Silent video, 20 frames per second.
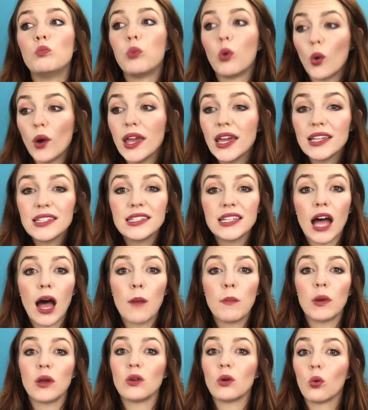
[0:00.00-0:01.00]
buoy us
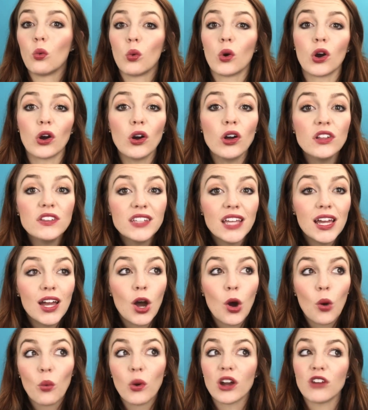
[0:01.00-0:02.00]
up in a world
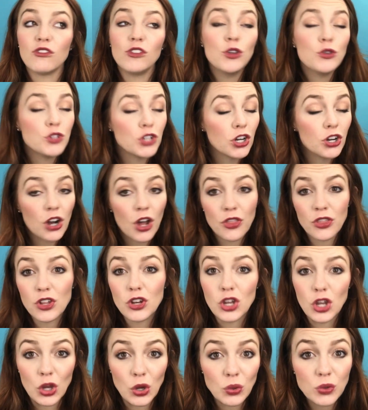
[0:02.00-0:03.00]
where if you turn on the
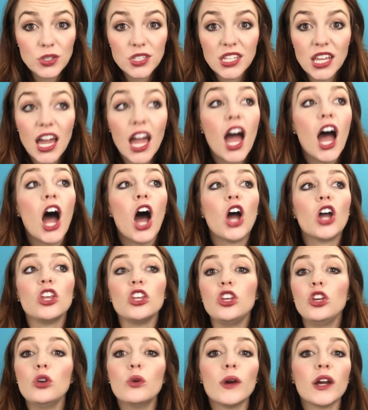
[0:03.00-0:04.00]
news,
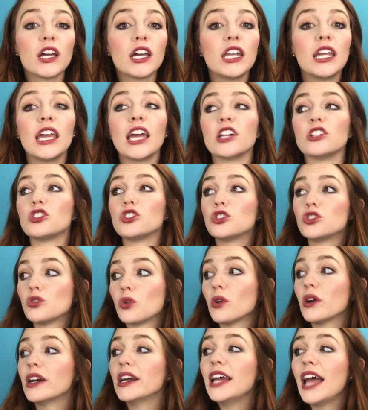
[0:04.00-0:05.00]
you are going to get
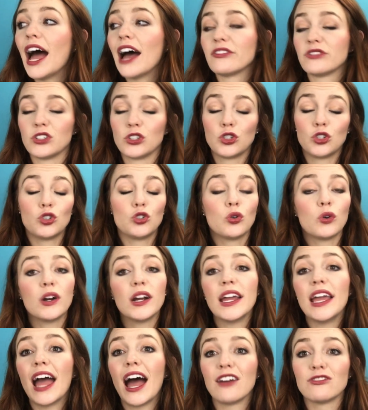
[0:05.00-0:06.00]
story after
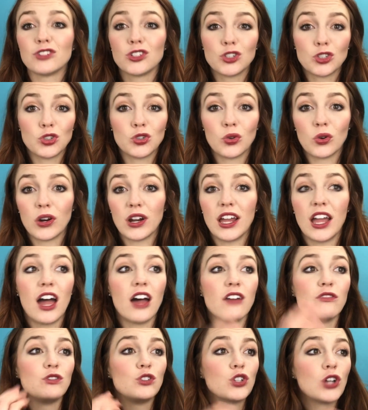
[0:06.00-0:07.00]
story after story
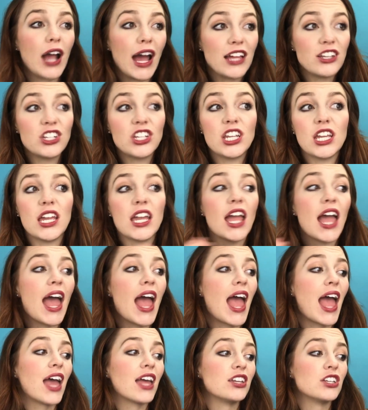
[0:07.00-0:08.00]
of tragedy
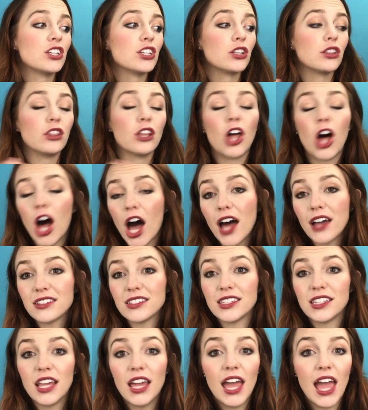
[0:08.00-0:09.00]
and
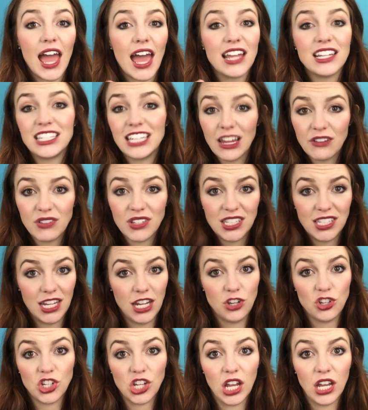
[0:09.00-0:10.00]
loss and
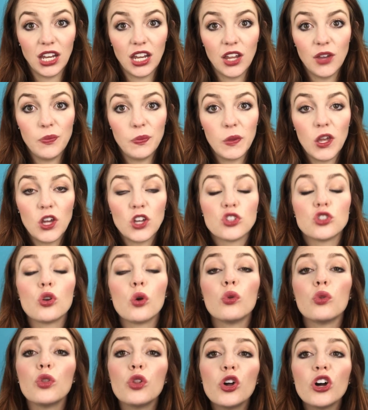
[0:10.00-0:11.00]
devastation.
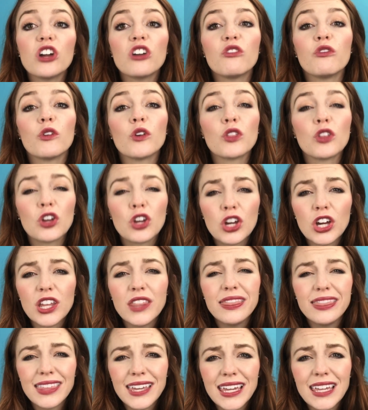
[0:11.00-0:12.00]
So look for the
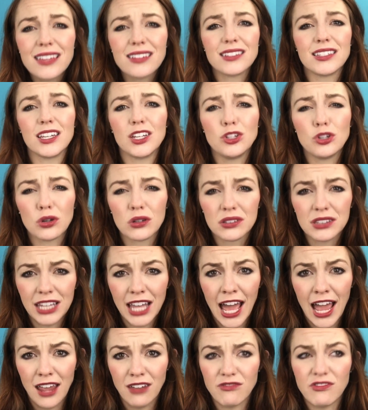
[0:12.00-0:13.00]
good things in your
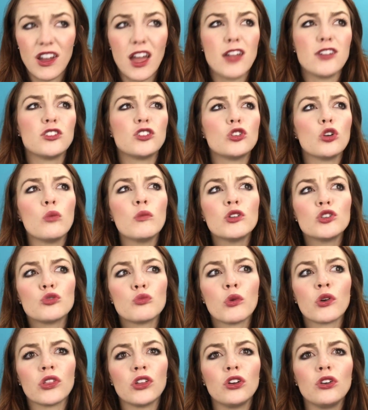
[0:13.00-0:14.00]
life, and so much
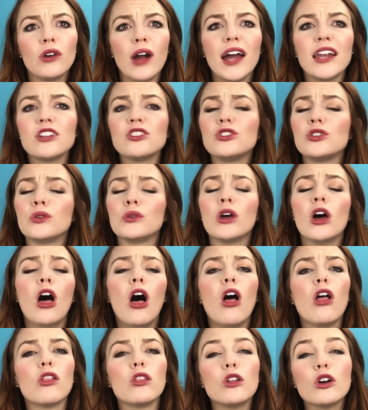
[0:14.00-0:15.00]
more than gratitude,
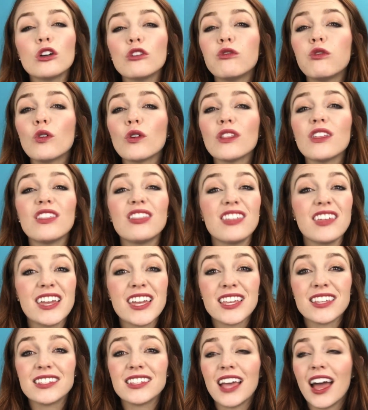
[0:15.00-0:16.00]
look for the
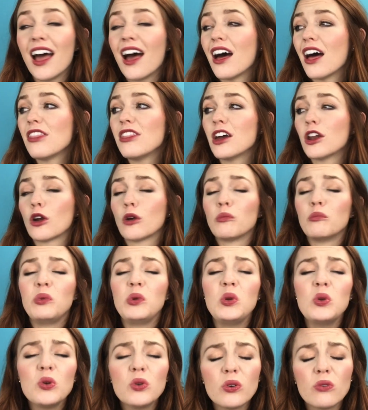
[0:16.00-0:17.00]
things that are
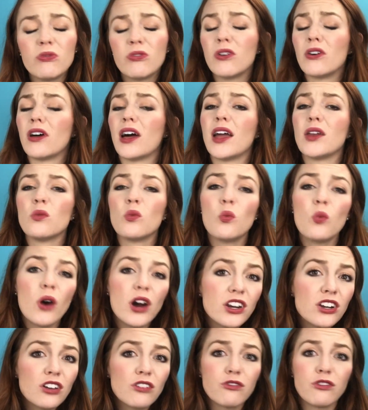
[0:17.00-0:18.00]
beautiful and
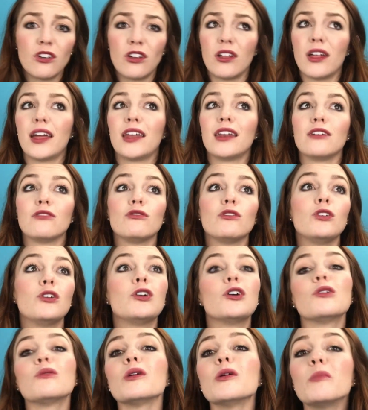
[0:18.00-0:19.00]
wonderful and of
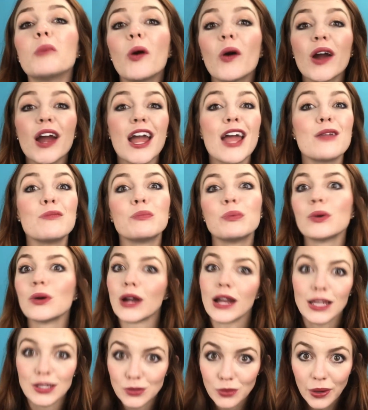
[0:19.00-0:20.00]
good report and
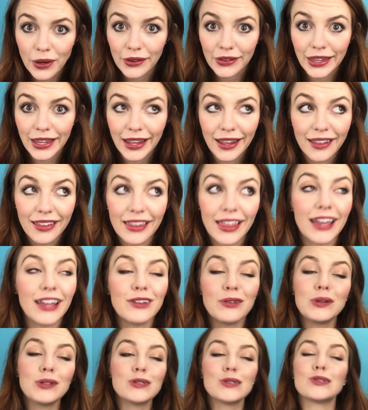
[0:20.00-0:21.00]
praiseworthy.
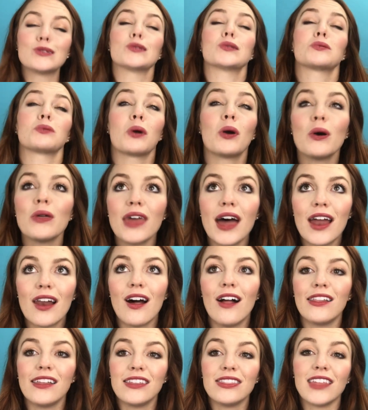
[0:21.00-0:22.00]
Like, we'll just throw that
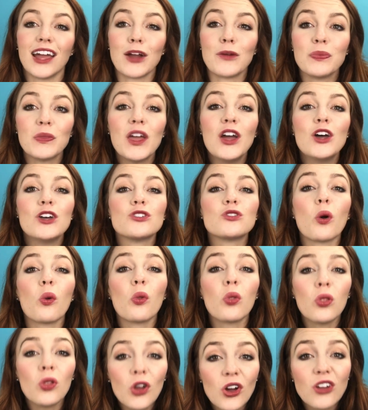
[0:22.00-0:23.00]
all in there. So
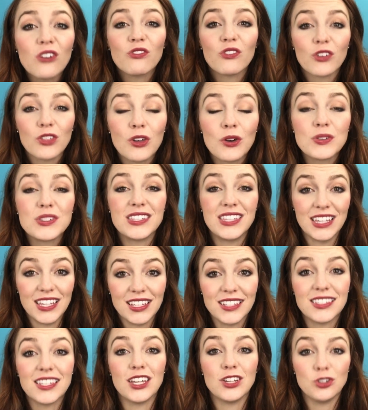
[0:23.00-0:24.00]
look for those
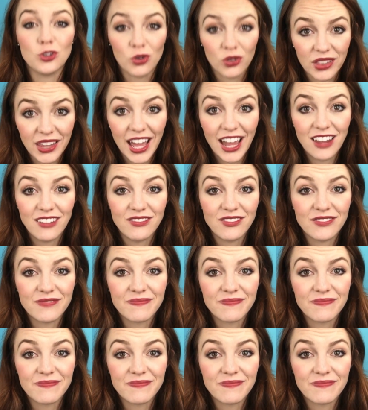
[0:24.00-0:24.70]
things in your life.